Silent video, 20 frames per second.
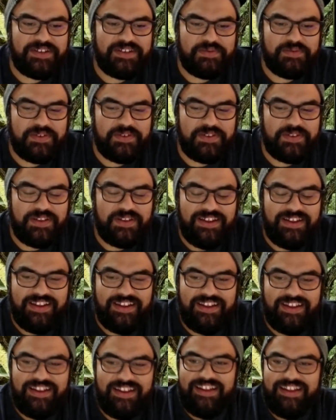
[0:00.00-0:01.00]
Well,
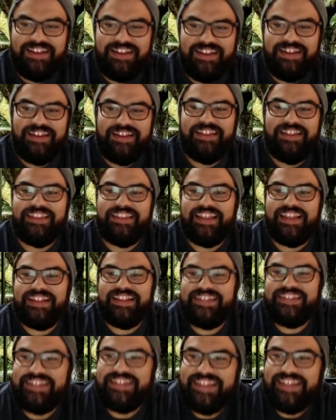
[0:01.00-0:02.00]

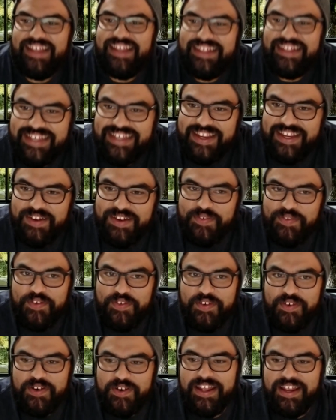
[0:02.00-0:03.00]
that's it
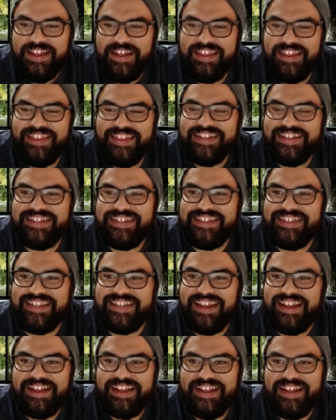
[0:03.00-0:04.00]
for this
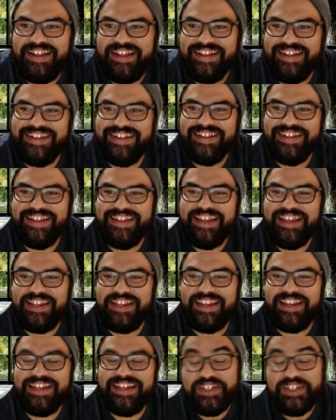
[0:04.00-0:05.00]

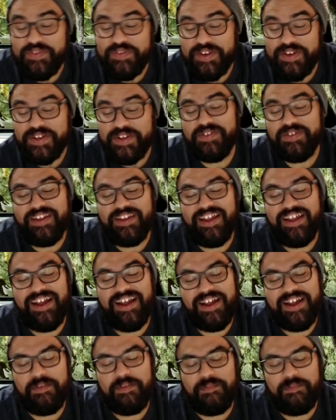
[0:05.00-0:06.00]
interview.
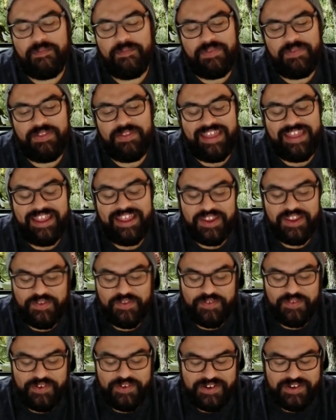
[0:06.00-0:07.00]
Thank
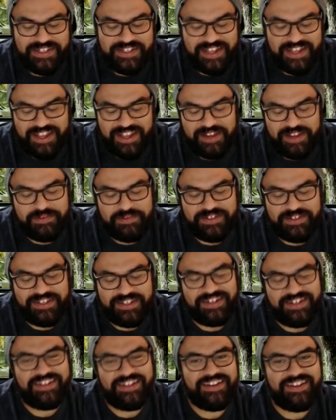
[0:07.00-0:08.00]
you for your time,
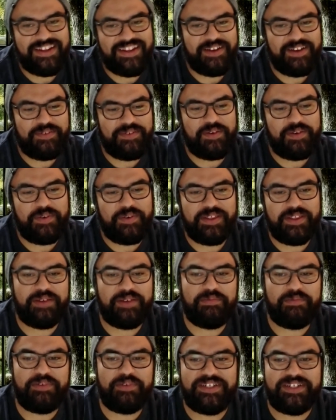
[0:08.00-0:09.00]
Sydney. I really
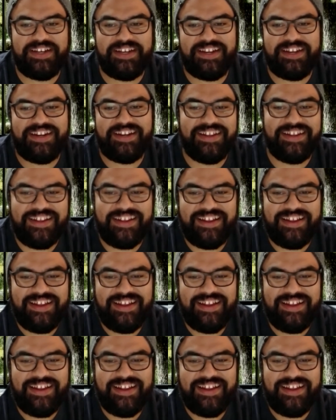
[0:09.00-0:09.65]
appreciate it.